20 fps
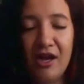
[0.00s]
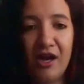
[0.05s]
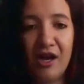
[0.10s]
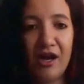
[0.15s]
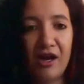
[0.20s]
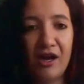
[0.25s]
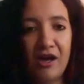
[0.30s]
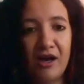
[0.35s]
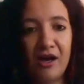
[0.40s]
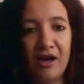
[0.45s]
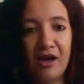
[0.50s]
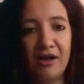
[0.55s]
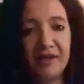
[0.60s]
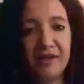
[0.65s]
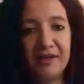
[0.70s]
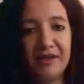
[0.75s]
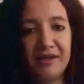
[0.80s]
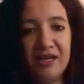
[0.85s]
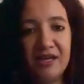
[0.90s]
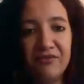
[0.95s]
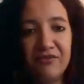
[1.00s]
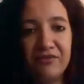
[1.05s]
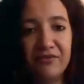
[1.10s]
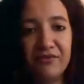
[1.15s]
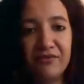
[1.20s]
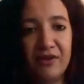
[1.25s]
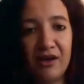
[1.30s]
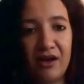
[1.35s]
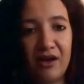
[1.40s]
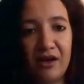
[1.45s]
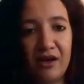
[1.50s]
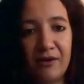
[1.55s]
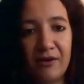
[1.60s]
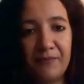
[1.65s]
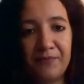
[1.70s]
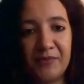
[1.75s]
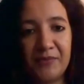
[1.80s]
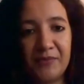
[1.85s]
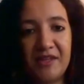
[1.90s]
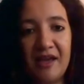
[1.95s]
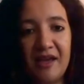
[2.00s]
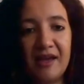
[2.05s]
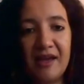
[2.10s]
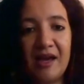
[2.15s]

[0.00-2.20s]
they